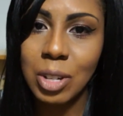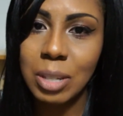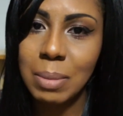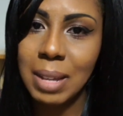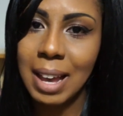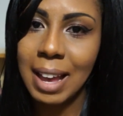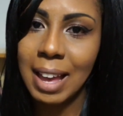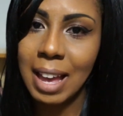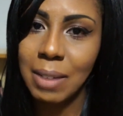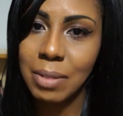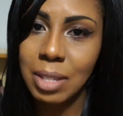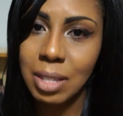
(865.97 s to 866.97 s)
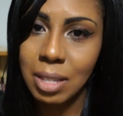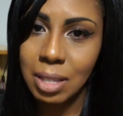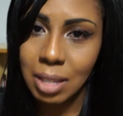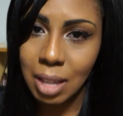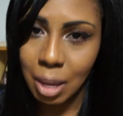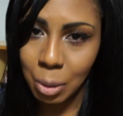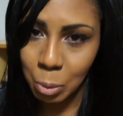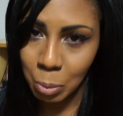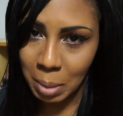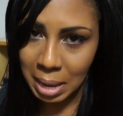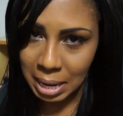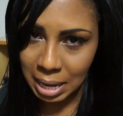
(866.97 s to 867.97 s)
Trust me, I have so
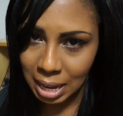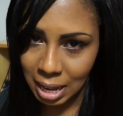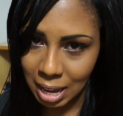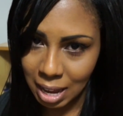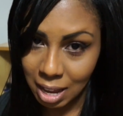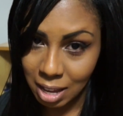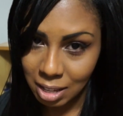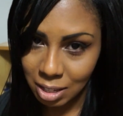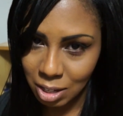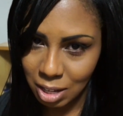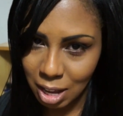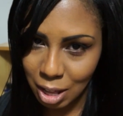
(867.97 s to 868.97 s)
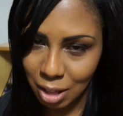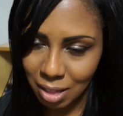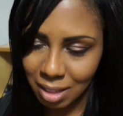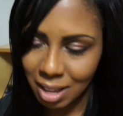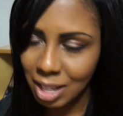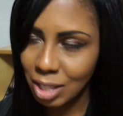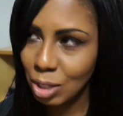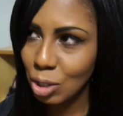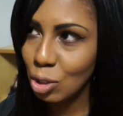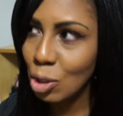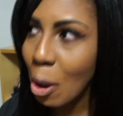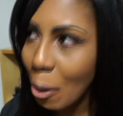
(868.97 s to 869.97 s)
many to tell.
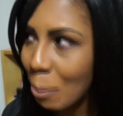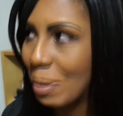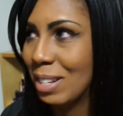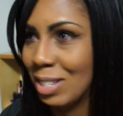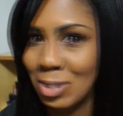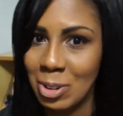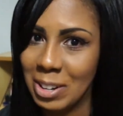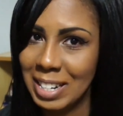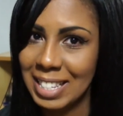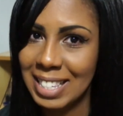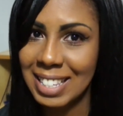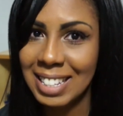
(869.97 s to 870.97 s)
So many stories.